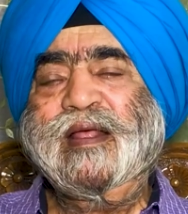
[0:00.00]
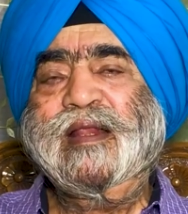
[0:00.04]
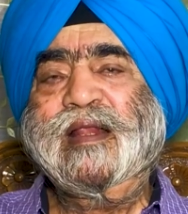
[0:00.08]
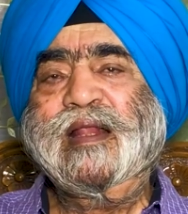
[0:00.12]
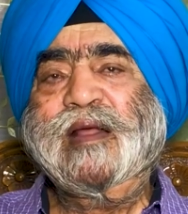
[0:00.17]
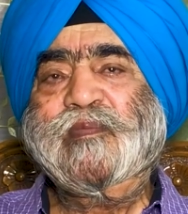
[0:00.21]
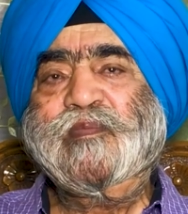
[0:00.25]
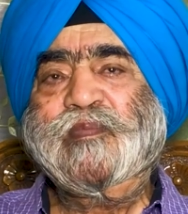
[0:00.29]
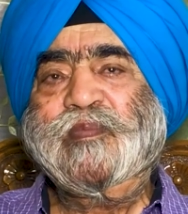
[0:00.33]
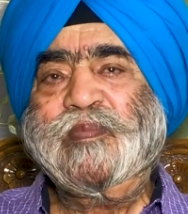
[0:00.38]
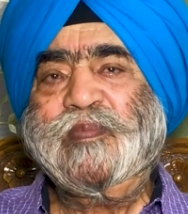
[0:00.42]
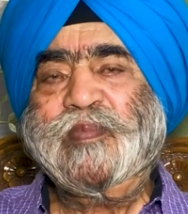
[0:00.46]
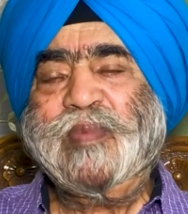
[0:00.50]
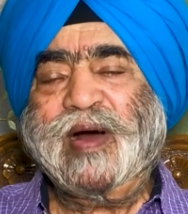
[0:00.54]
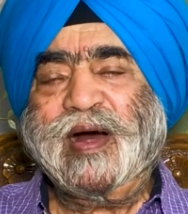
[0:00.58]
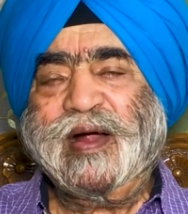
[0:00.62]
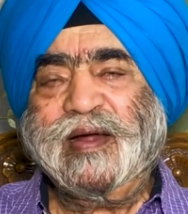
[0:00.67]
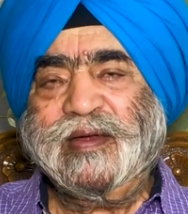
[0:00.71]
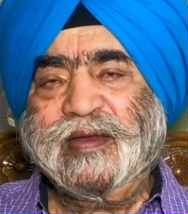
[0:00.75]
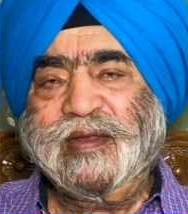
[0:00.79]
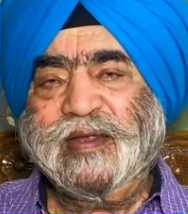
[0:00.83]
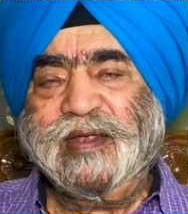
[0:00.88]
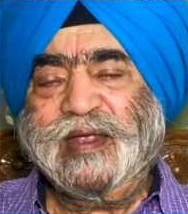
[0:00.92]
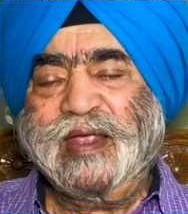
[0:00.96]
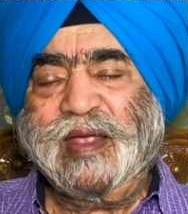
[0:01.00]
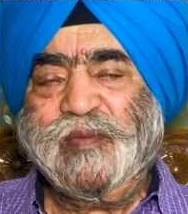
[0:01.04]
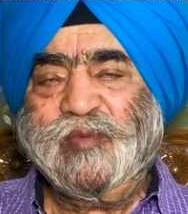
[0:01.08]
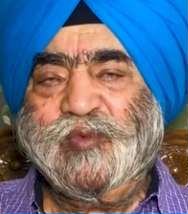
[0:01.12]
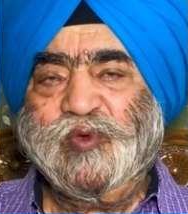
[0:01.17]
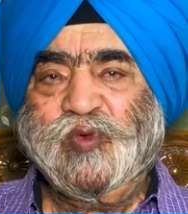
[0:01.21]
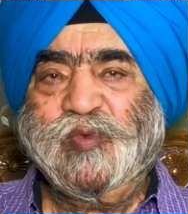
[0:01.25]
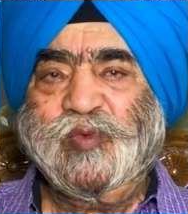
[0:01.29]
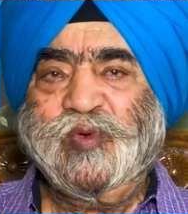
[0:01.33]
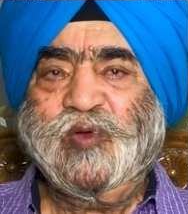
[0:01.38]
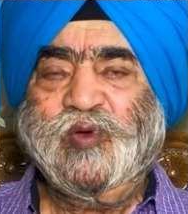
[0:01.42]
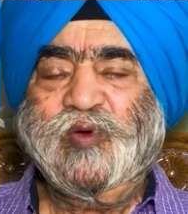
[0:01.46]
the party came
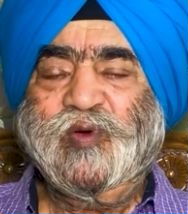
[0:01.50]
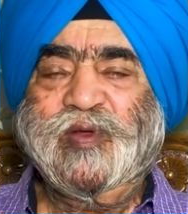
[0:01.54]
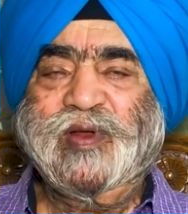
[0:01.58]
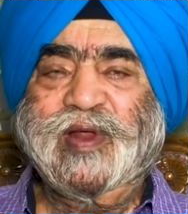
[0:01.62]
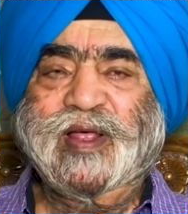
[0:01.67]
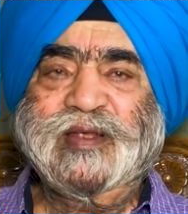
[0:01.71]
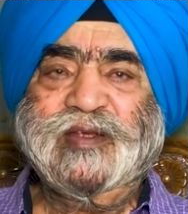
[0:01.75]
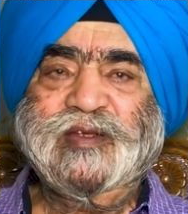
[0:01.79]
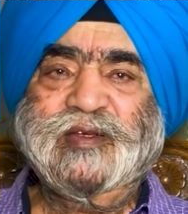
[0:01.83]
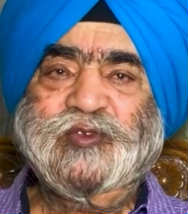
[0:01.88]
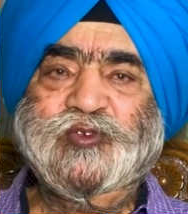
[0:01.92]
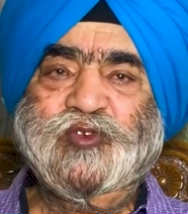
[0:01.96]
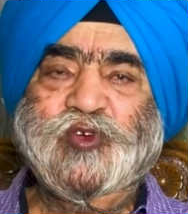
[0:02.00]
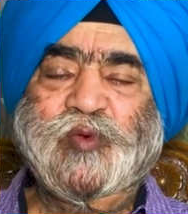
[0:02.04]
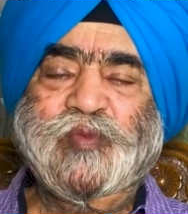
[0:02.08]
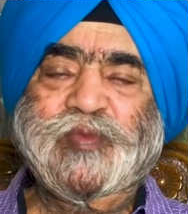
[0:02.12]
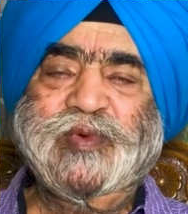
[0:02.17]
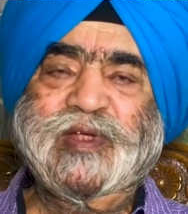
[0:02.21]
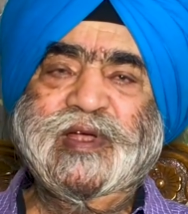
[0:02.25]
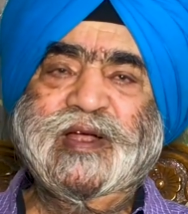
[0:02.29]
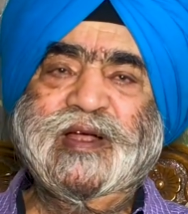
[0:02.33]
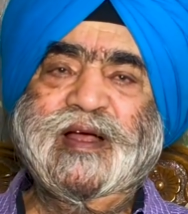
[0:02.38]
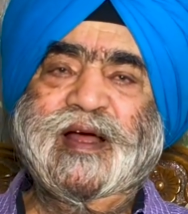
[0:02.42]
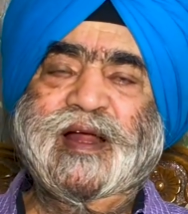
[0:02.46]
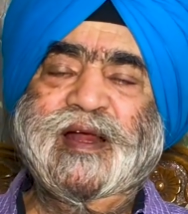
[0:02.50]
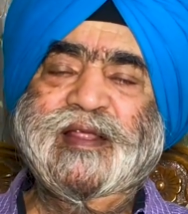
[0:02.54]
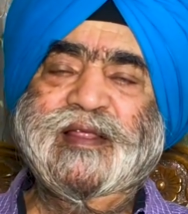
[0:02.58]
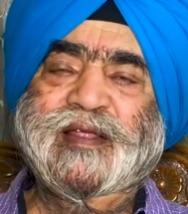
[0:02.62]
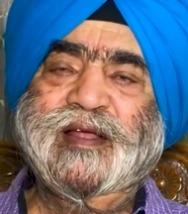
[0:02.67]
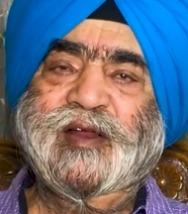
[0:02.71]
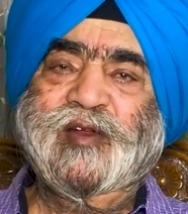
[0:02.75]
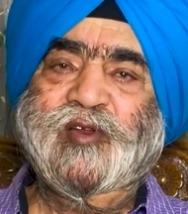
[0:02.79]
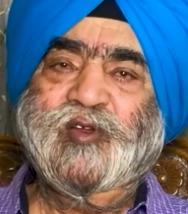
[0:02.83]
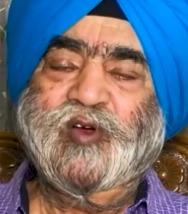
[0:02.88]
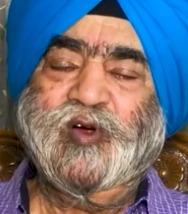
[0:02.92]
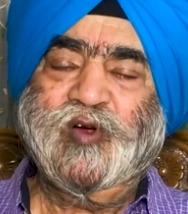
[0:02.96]
to be known as Shiromani Akali Dal
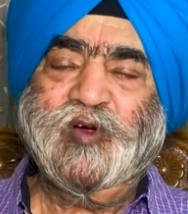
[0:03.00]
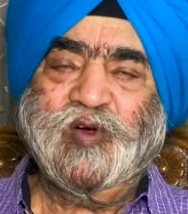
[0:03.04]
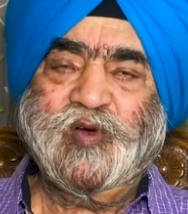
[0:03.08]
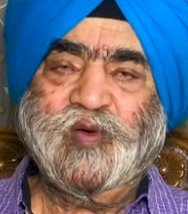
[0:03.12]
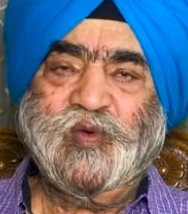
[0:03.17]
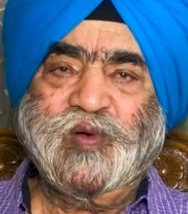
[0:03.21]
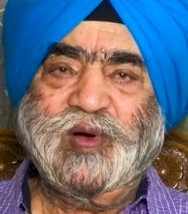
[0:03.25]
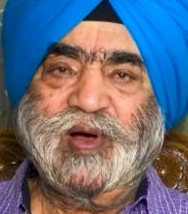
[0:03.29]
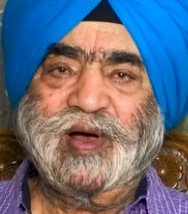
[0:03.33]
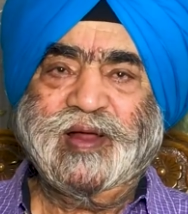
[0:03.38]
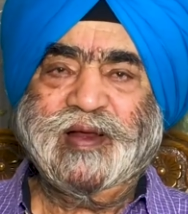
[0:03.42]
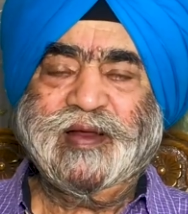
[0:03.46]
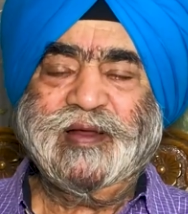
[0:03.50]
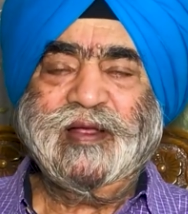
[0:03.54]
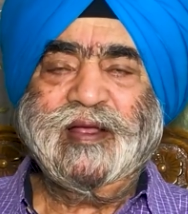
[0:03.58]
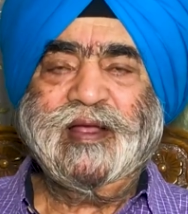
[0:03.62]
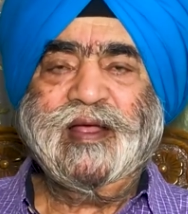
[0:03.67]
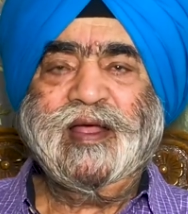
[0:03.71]
Longowal.